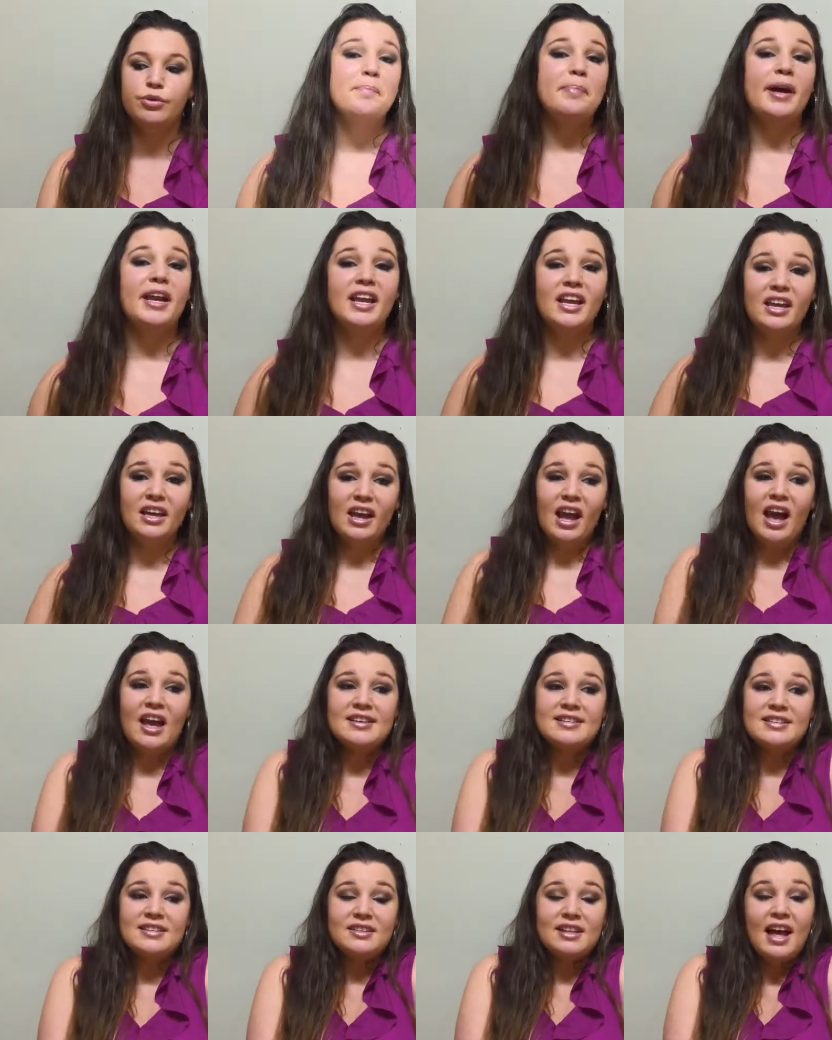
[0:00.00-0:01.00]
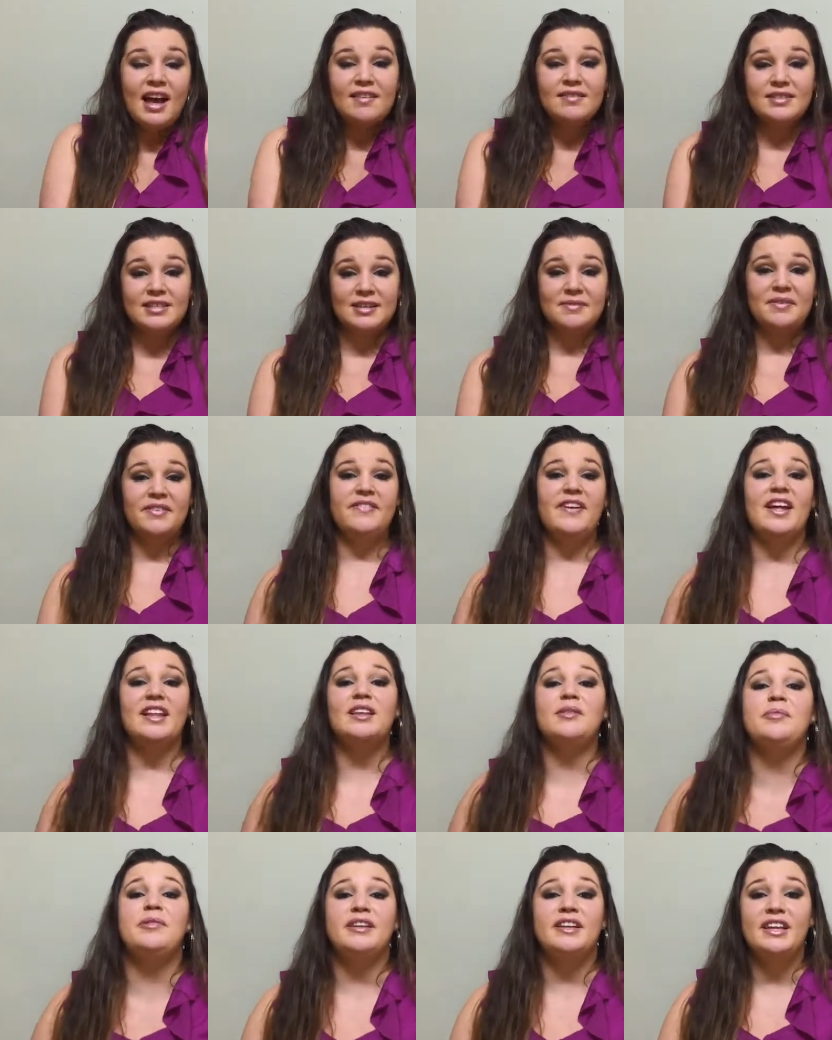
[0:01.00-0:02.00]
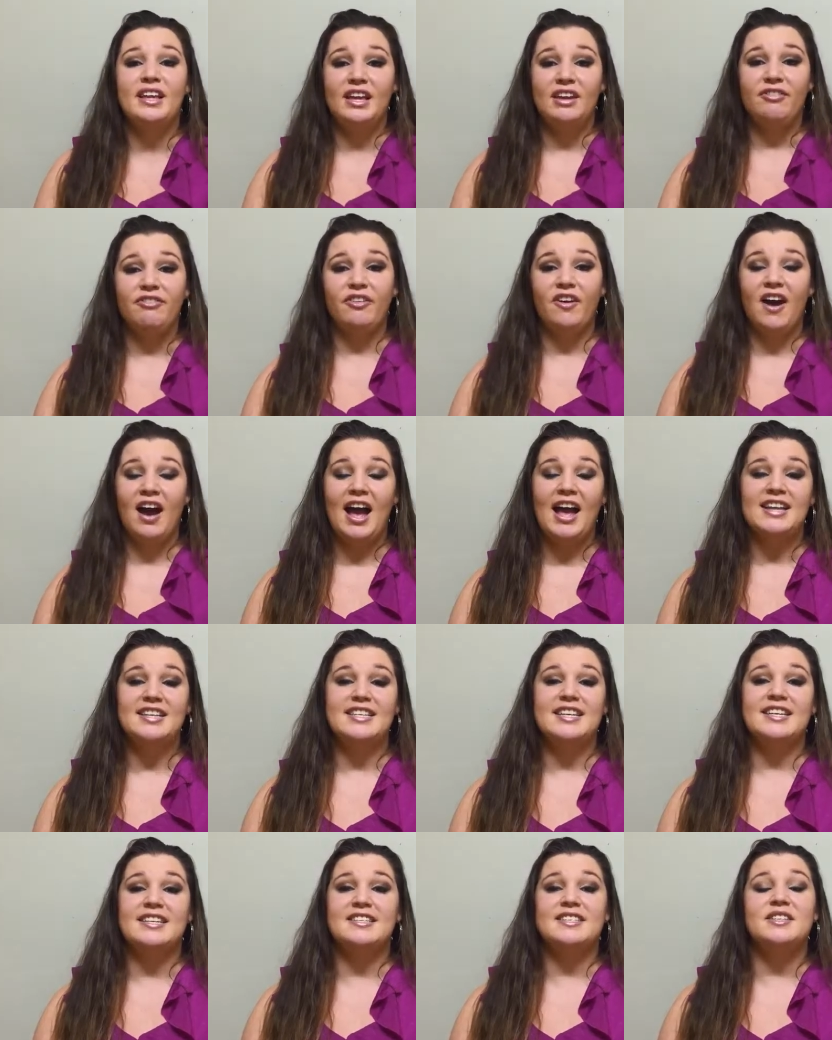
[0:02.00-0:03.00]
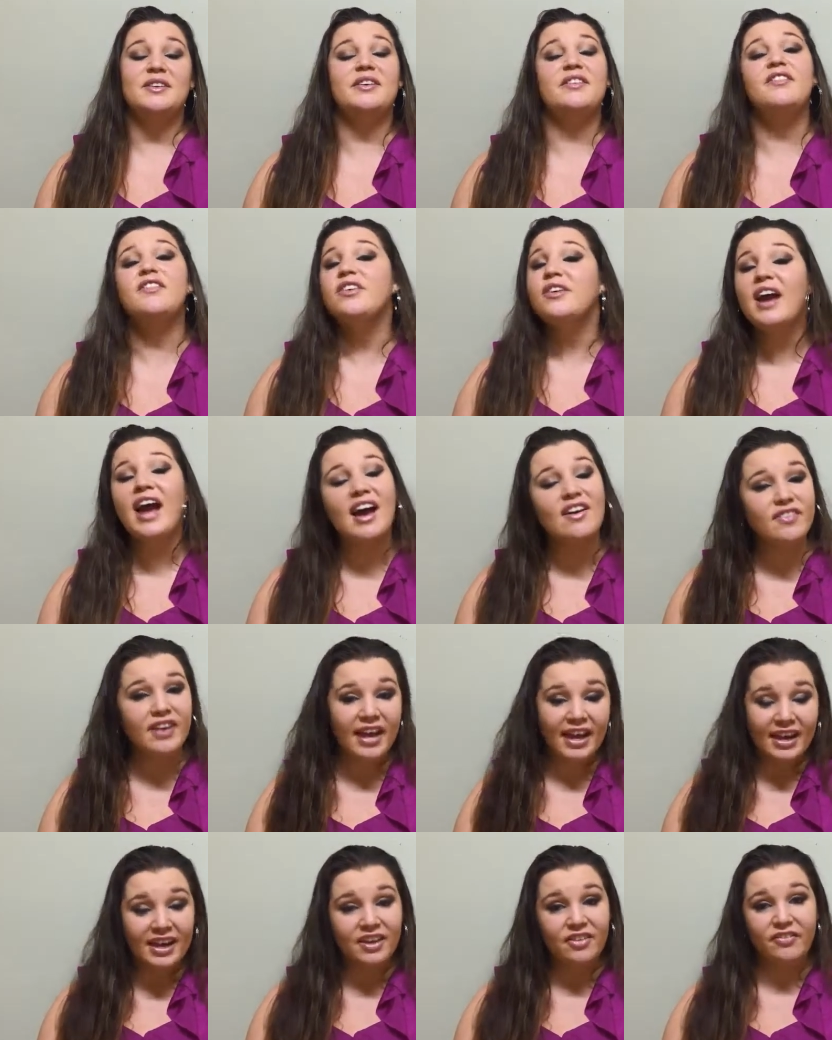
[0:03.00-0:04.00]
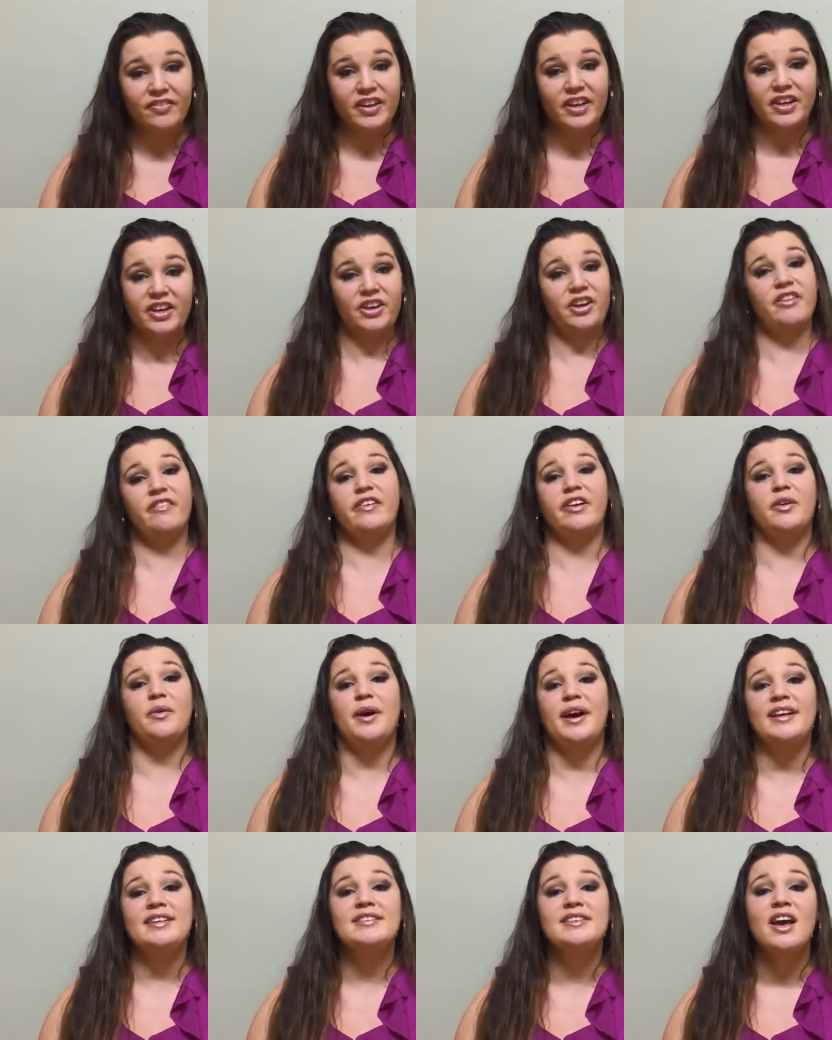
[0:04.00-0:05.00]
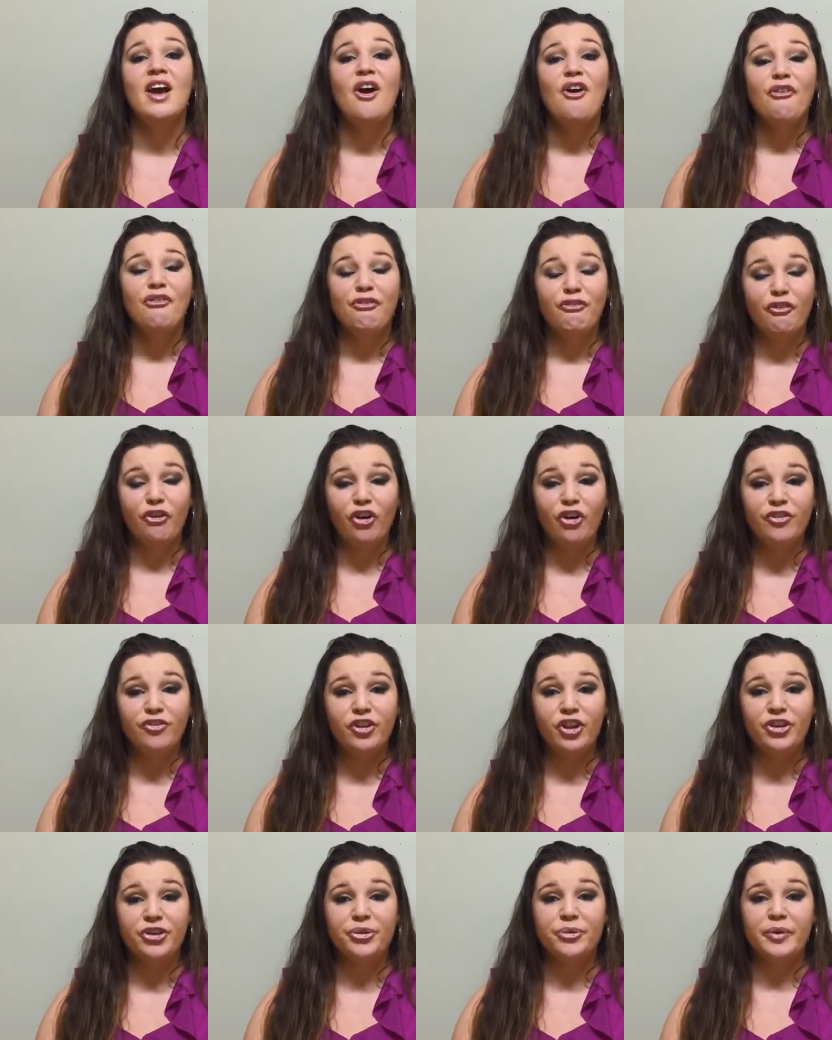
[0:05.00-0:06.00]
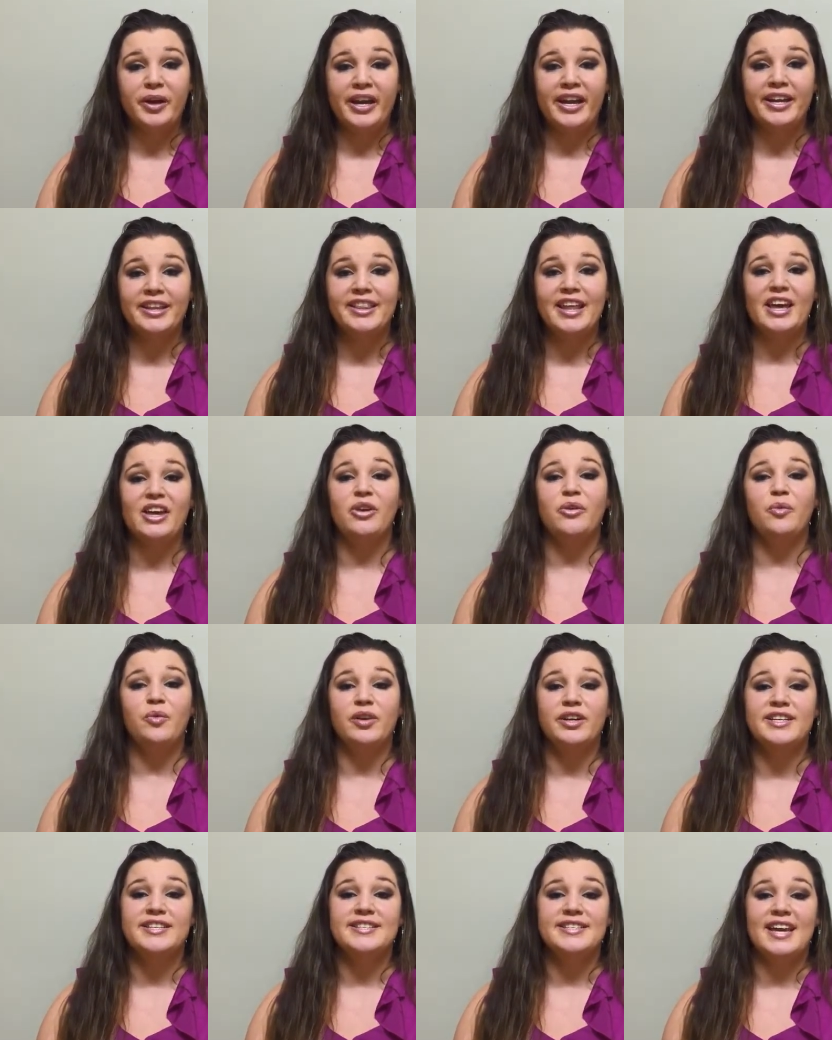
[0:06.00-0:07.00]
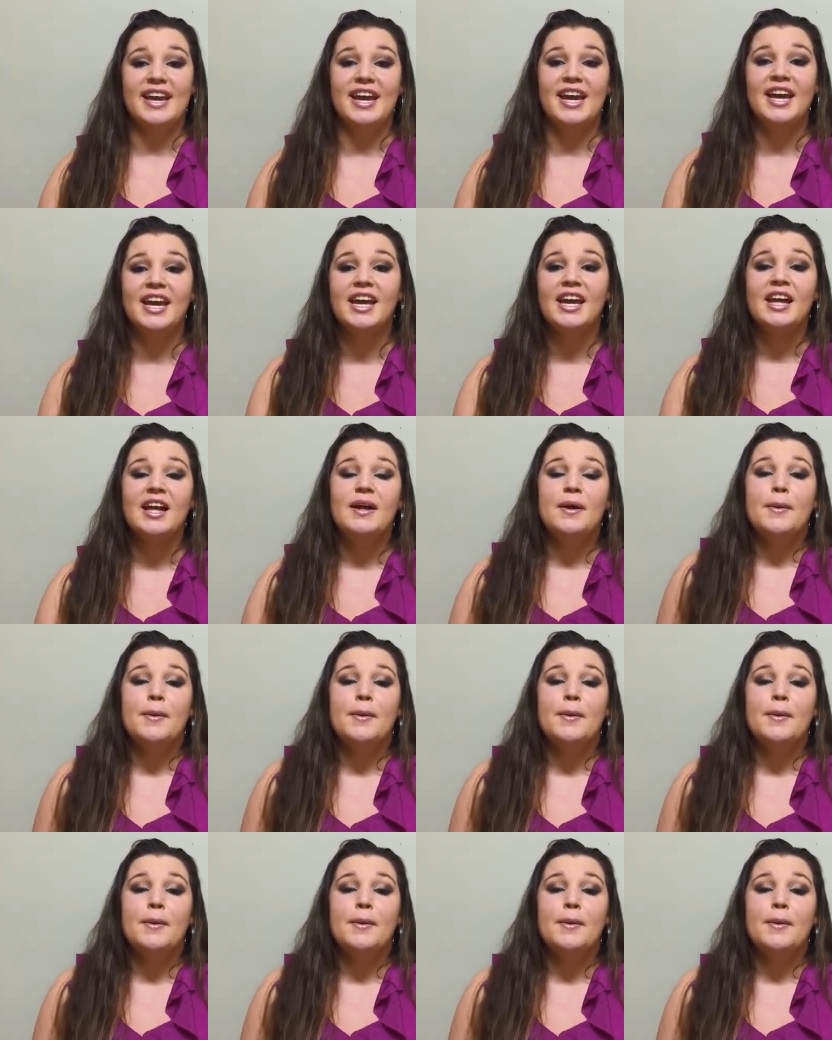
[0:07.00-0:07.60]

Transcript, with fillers: But I still have some availability for ideas, so if you have any video requests for Vlogoween that you want to see,